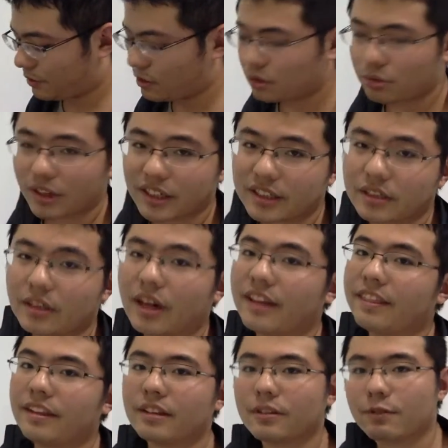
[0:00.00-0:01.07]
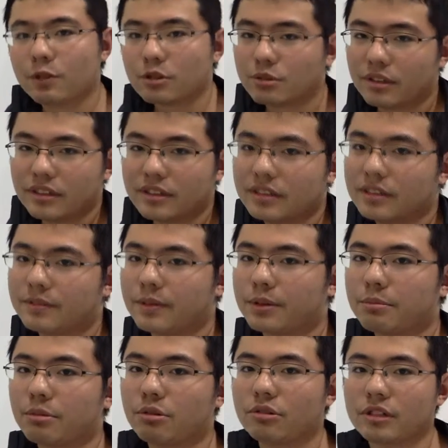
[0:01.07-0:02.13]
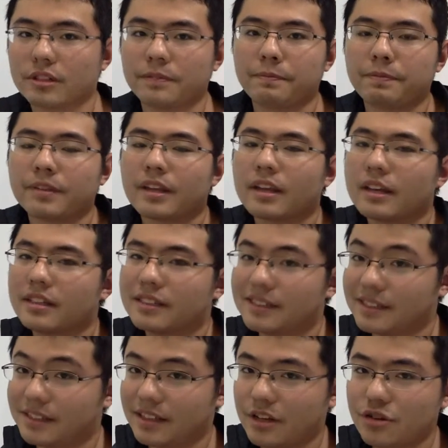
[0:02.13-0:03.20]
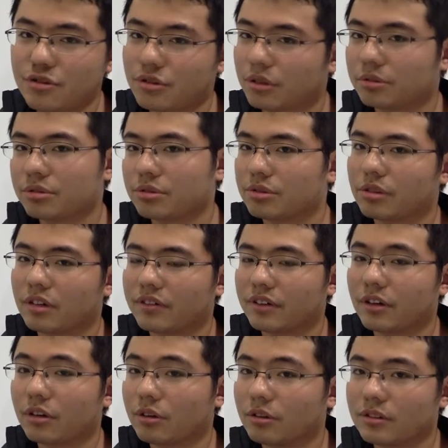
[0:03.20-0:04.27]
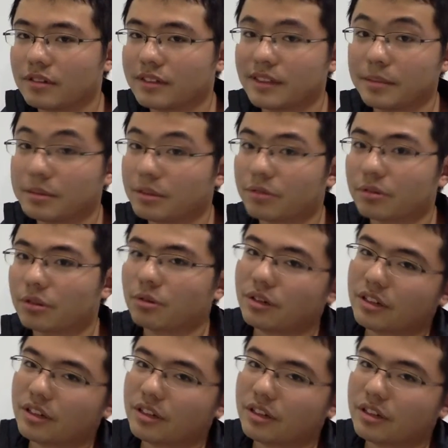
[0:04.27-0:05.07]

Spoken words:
first question, I think the first question is very important. It's essential to solving all the subsequent